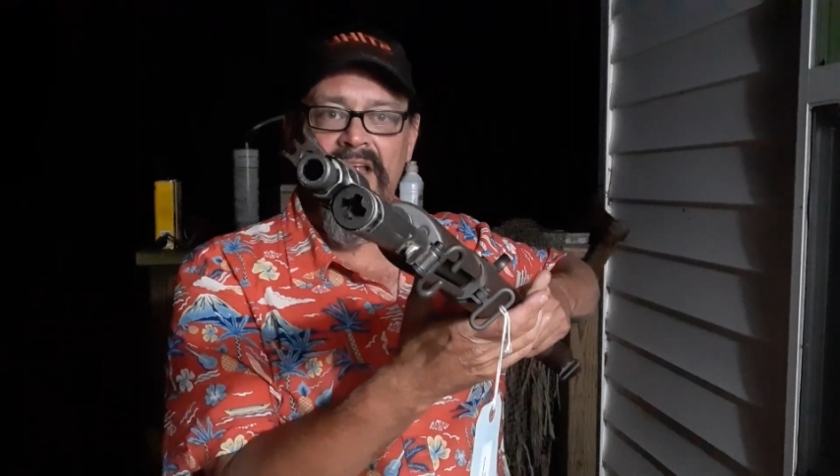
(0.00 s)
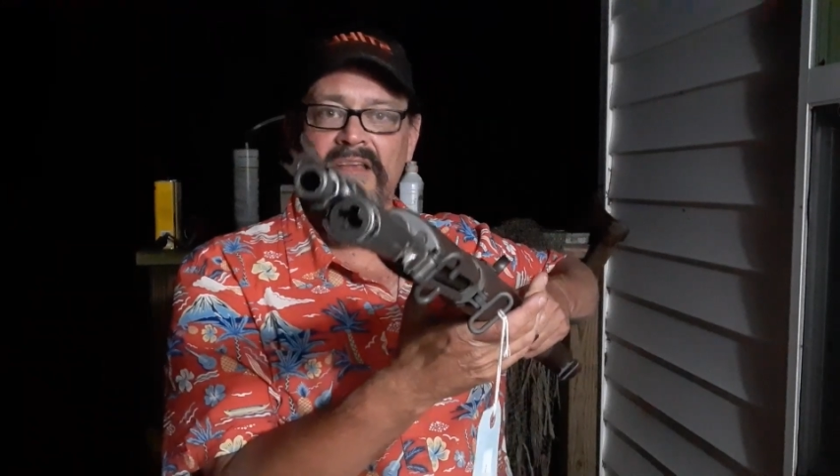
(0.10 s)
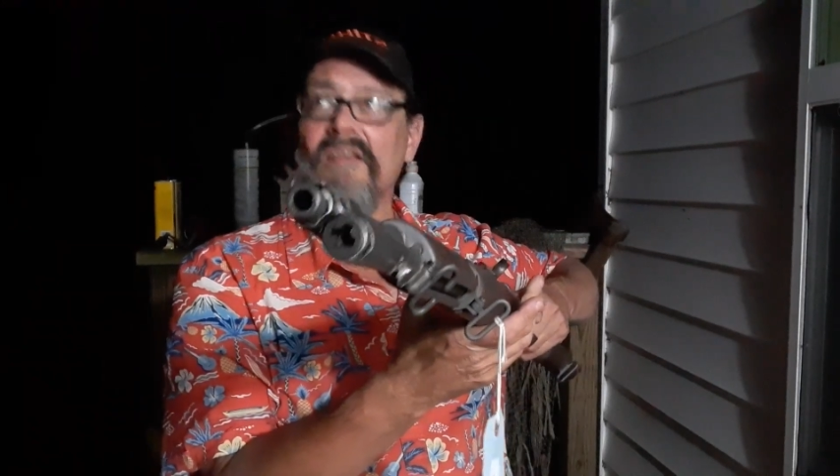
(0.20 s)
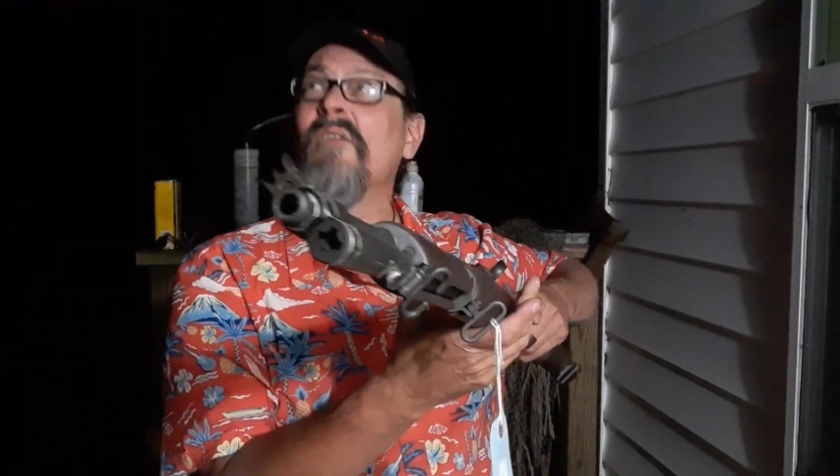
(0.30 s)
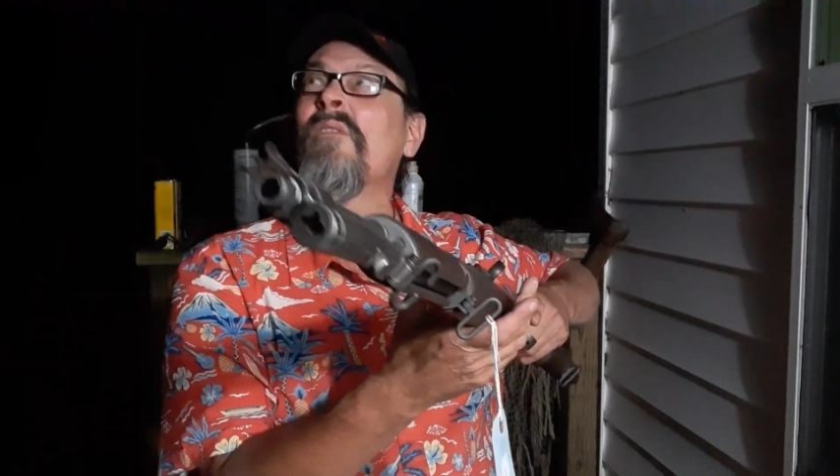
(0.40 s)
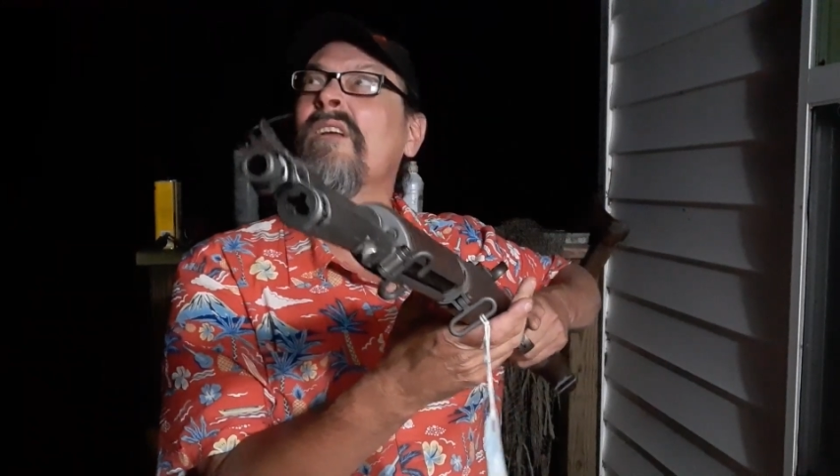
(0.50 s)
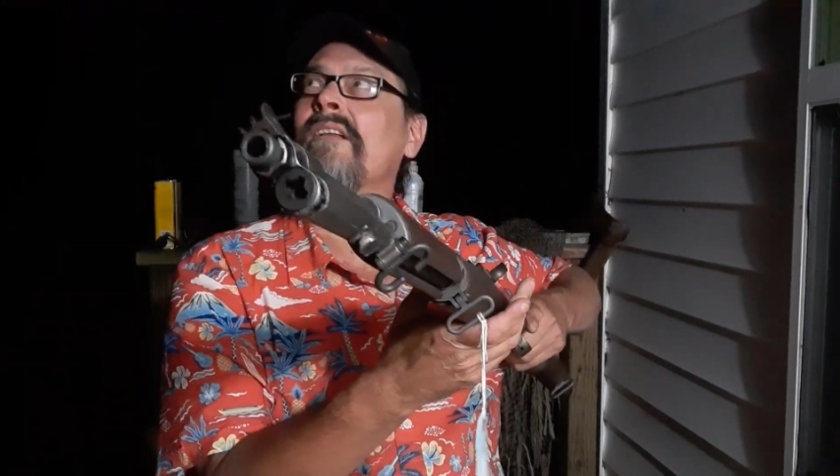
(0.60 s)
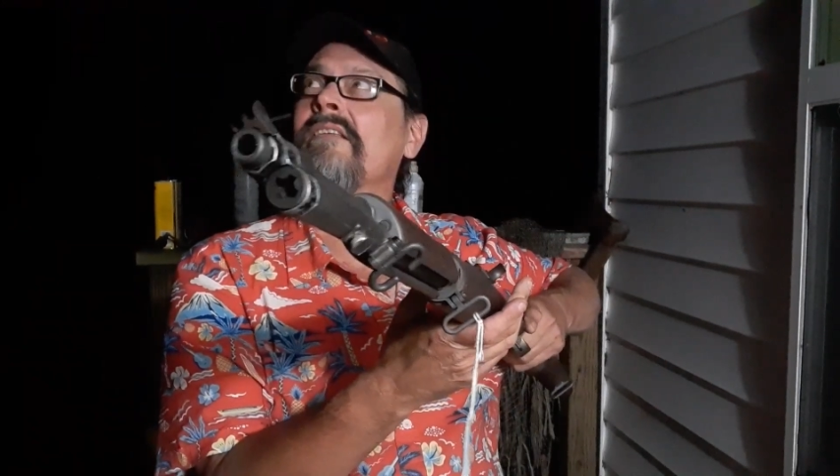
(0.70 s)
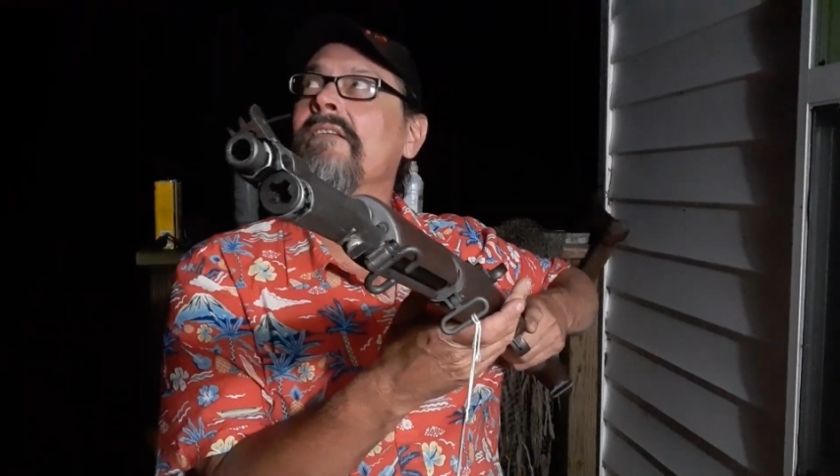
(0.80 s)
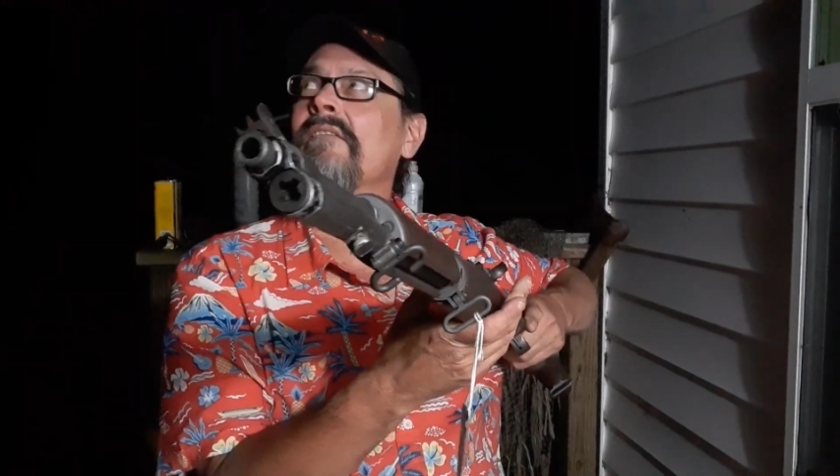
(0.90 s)
you know,
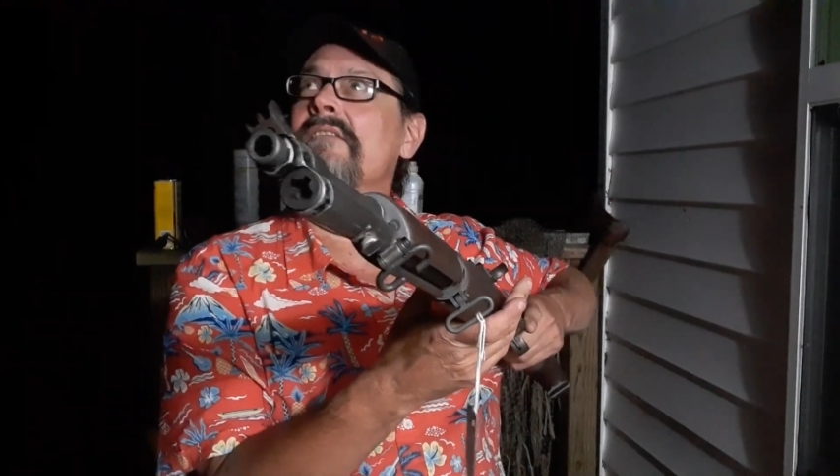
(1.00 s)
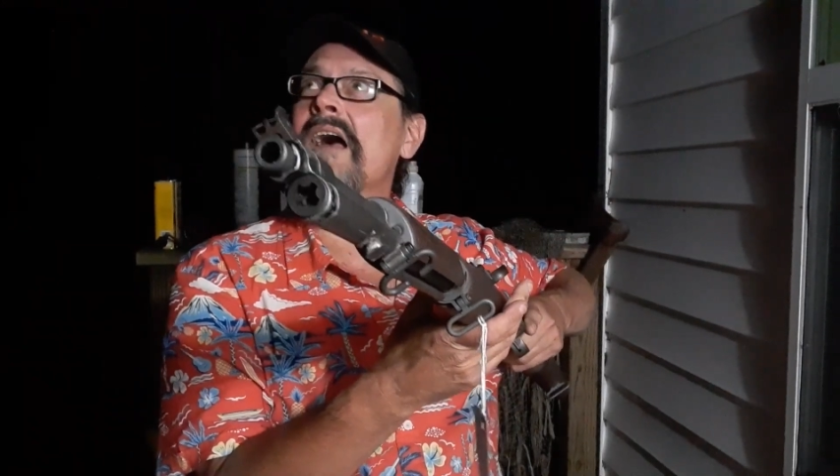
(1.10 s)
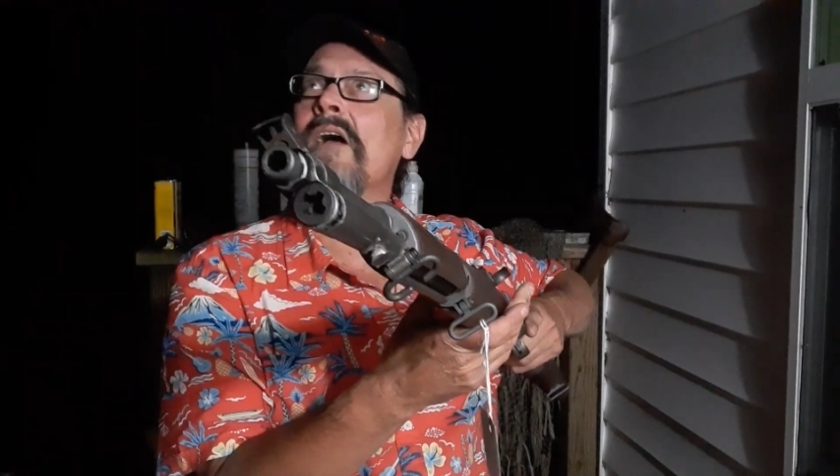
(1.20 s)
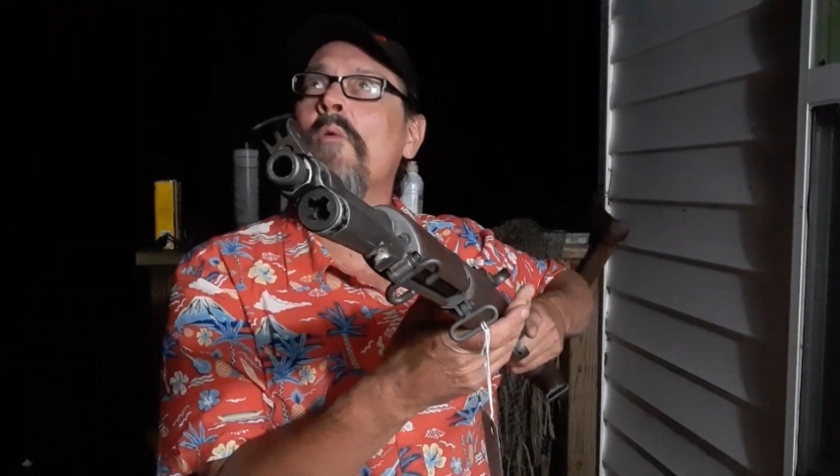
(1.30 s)
it's not